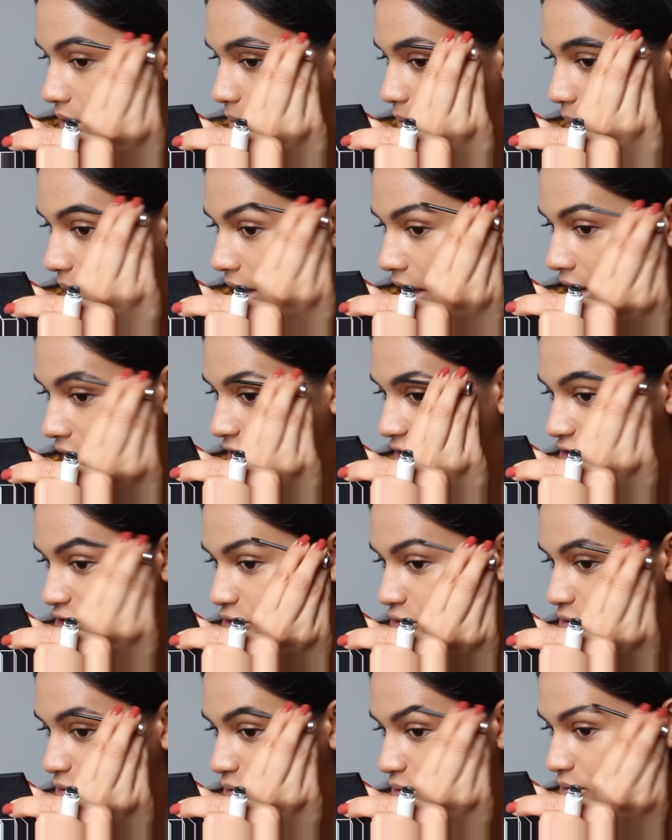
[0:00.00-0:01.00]
But I
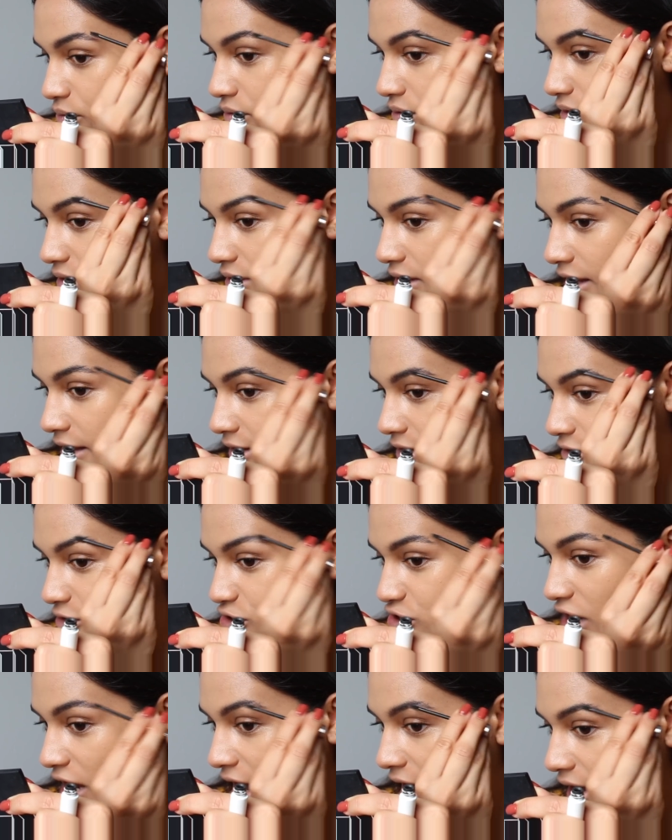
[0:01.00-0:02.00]
do like
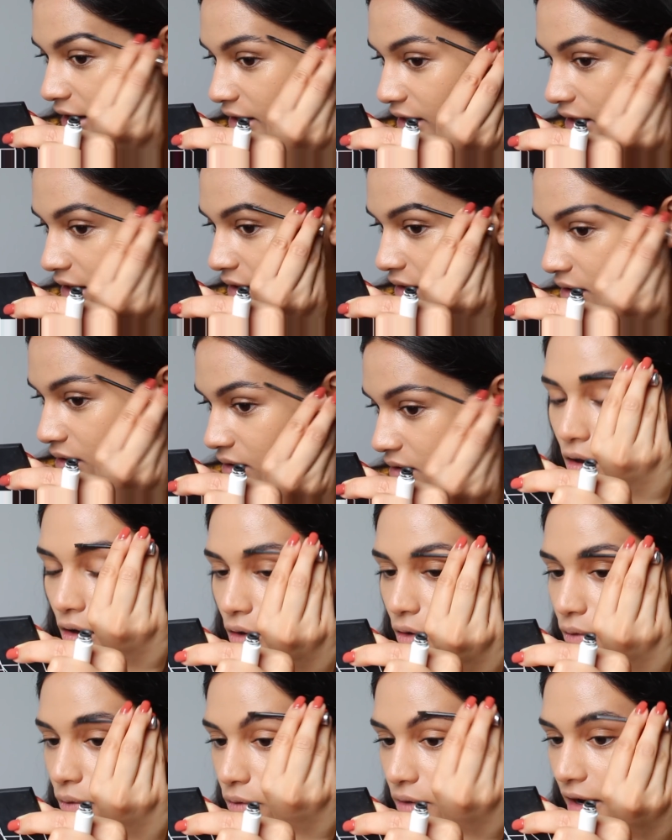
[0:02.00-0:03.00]
chatting.
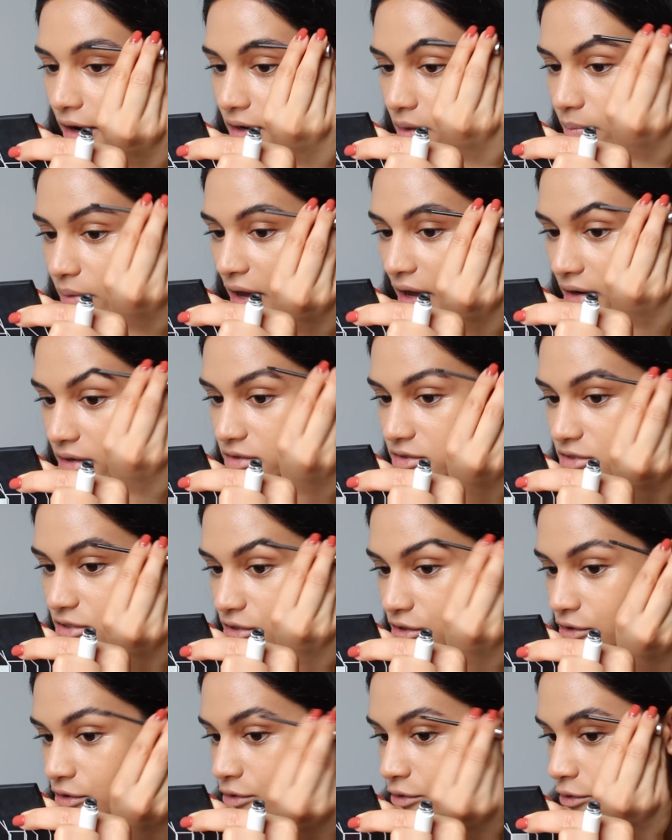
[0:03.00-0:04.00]
Oh, kind of back
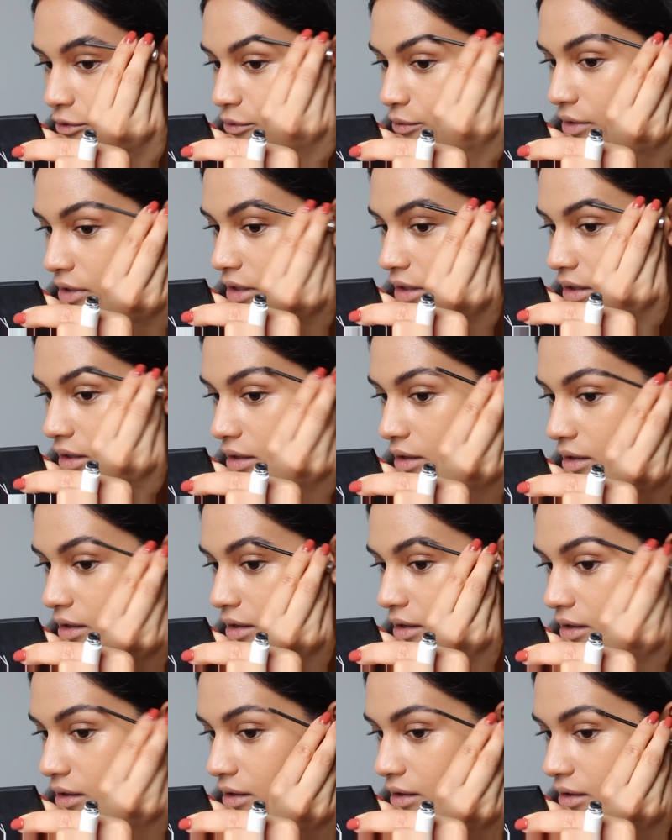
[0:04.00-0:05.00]
to
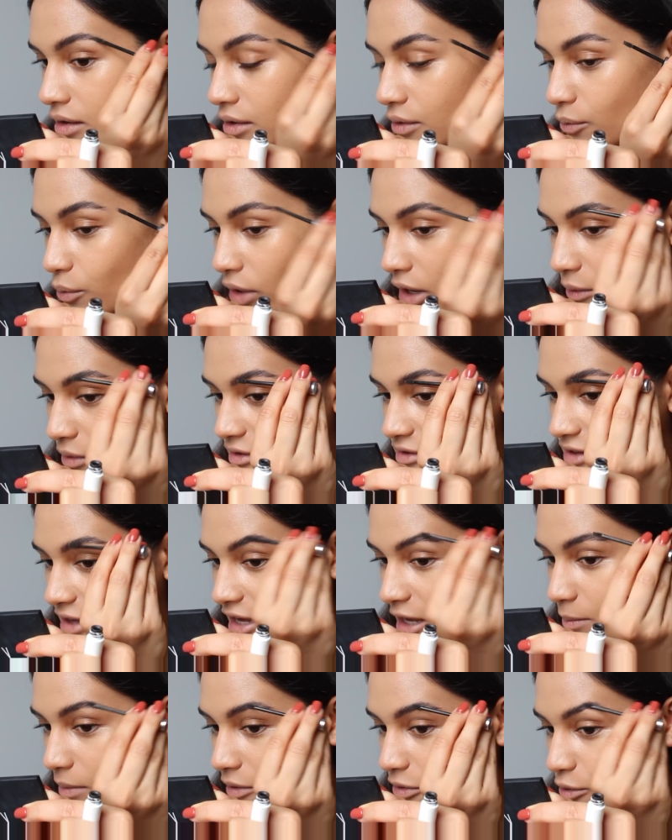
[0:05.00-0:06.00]
what I was
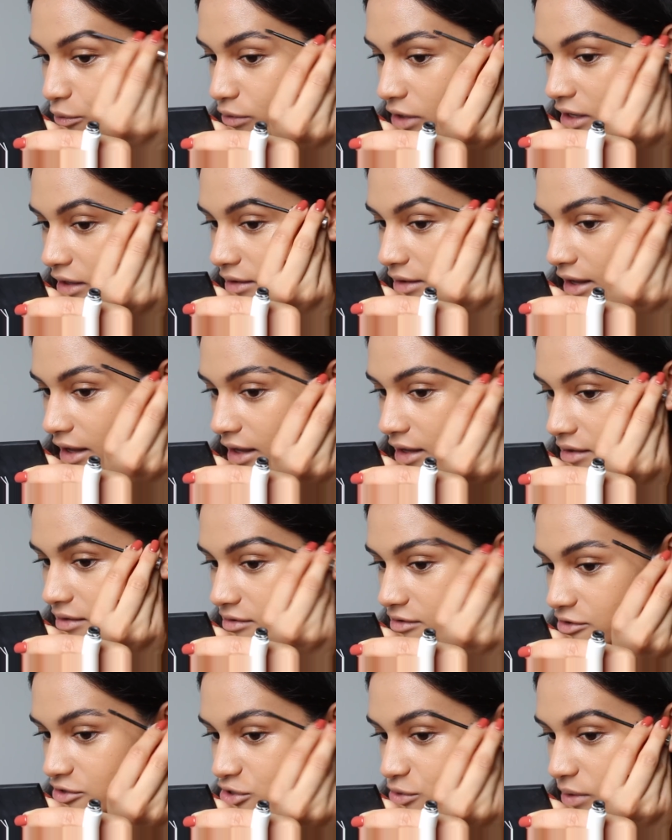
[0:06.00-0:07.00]
saying about the ring light
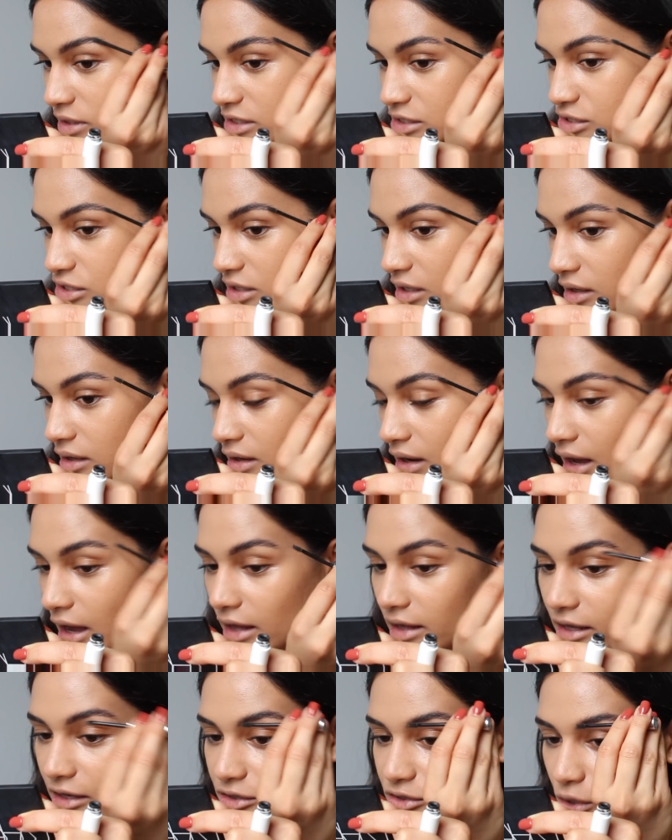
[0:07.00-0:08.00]
situation.
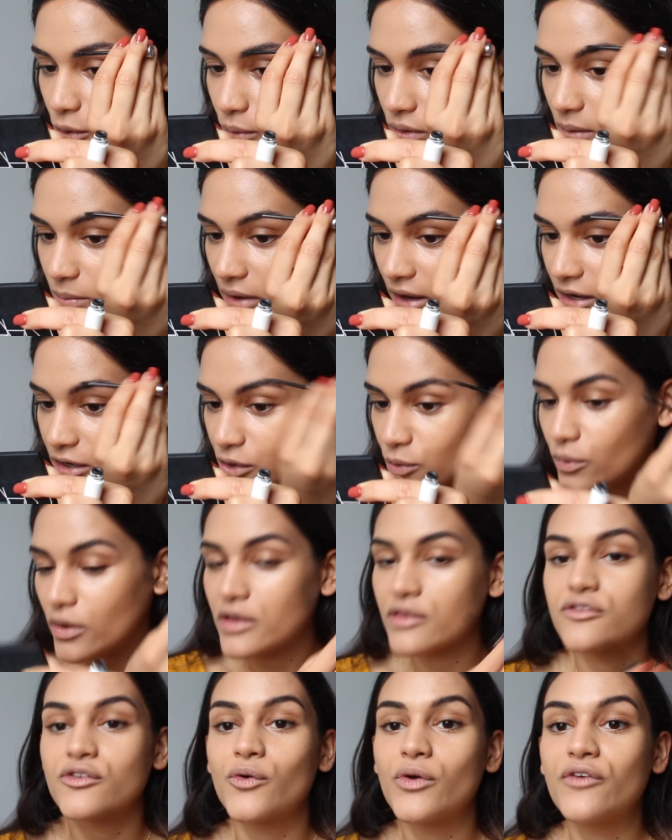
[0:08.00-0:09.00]
I like don't want to buy a new
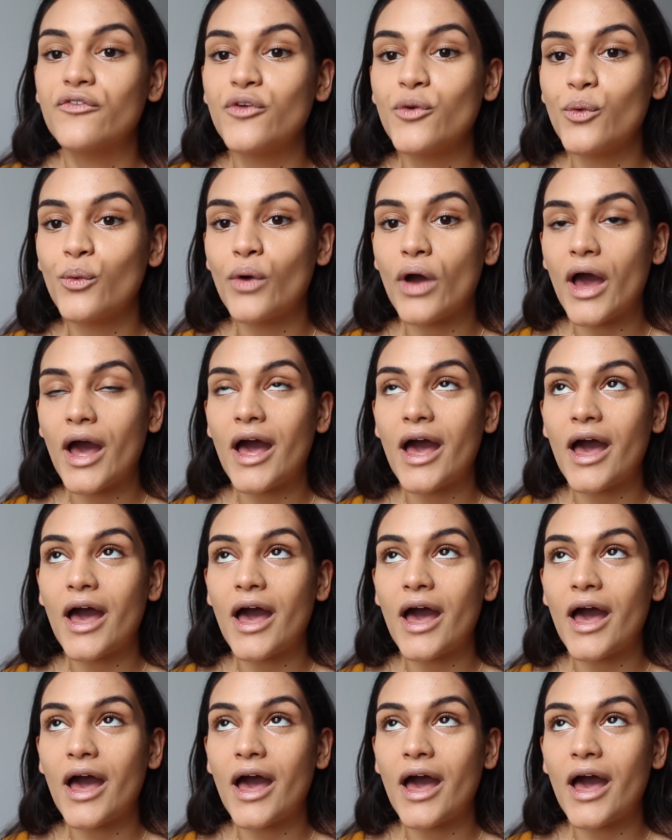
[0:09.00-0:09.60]
one, so if you